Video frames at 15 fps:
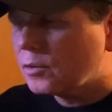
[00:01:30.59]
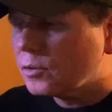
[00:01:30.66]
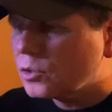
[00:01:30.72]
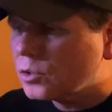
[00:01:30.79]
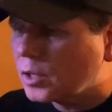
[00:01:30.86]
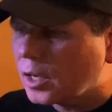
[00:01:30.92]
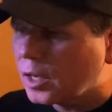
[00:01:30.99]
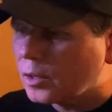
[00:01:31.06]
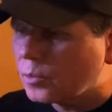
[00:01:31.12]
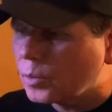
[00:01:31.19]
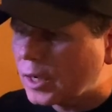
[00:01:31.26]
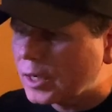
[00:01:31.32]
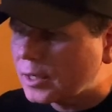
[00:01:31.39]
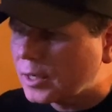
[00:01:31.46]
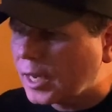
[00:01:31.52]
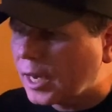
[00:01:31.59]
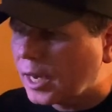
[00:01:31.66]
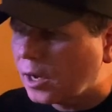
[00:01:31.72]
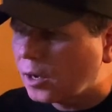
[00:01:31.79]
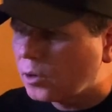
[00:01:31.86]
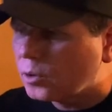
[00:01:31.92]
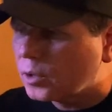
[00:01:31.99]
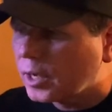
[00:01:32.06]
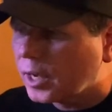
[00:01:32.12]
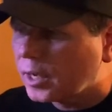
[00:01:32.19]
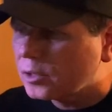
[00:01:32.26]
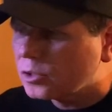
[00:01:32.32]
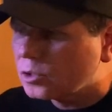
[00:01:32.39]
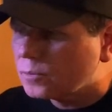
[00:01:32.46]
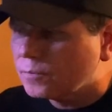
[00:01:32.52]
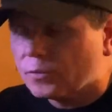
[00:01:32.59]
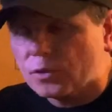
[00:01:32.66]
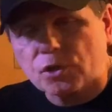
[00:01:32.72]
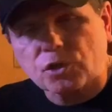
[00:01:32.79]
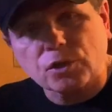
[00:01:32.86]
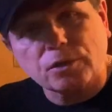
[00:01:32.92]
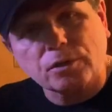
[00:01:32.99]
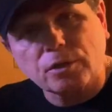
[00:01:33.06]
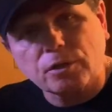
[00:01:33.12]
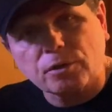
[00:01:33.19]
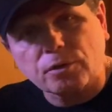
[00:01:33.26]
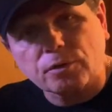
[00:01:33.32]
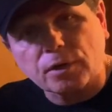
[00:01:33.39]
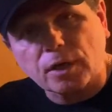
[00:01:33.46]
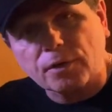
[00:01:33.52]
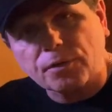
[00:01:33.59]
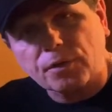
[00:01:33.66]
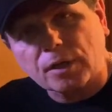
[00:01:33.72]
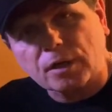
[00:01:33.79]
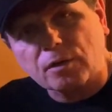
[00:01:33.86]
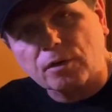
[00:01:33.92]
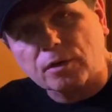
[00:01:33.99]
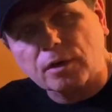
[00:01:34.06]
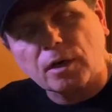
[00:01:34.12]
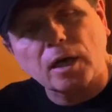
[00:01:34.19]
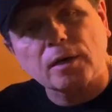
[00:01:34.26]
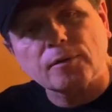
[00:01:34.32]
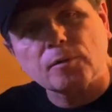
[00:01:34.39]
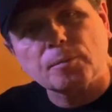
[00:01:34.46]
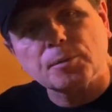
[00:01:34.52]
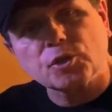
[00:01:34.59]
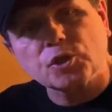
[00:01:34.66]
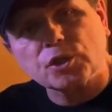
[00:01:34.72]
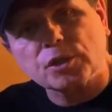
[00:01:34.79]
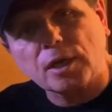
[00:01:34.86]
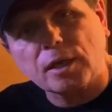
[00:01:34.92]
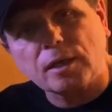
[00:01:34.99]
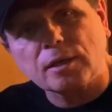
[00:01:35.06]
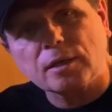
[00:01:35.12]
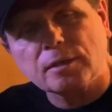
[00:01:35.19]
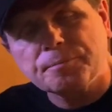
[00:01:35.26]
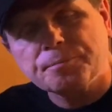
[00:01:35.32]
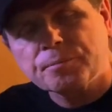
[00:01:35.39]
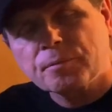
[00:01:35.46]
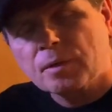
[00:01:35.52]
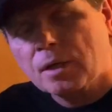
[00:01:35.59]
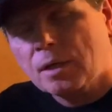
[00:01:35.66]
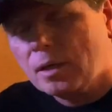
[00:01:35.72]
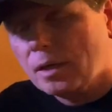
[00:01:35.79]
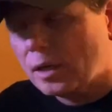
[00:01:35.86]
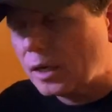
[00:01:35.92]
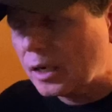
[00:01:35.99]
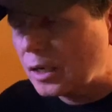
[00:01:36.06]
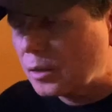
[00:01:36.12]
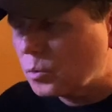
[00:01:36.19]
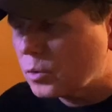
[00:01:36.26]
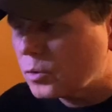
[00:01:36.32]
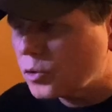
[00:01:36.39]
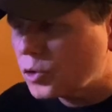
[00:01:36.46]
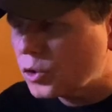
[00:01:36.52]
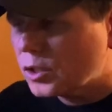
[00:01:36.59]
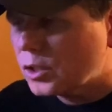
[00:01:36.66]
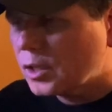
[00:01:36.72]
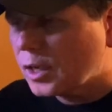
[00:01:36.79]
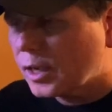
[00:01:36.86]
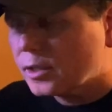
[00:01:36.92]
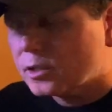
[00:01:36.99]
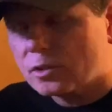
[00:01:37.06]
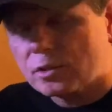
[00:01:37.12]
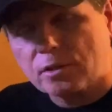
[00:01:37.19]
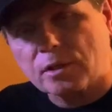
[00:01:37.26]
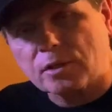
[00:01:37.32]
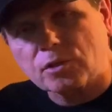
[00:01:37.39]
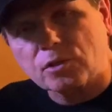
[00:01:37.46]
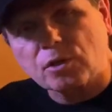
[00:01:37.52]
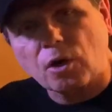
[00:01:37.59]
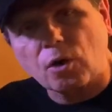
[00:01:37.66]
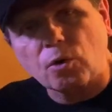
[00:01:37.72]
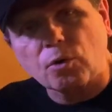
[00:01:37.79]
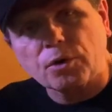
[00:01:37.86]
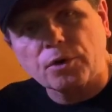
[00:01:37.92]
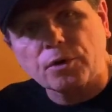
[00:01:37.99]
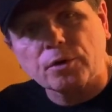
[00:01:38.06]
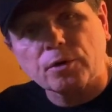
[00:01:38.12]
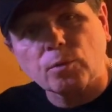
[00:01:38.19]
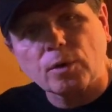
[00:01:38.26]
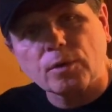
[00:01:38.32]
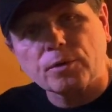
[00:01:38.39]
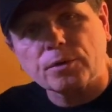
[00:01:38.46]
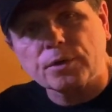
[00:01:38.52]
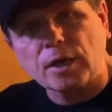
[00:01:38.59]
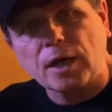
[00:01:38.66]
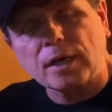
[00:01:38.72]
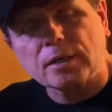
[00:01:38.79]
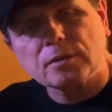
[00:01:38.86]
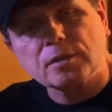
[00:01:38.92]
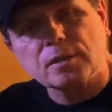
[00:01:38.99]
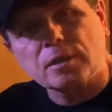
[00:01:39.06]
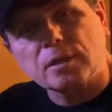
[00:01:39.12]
This tank right now has some fish in here that I think are kind of a mistake, and we'll see as things go here whether or not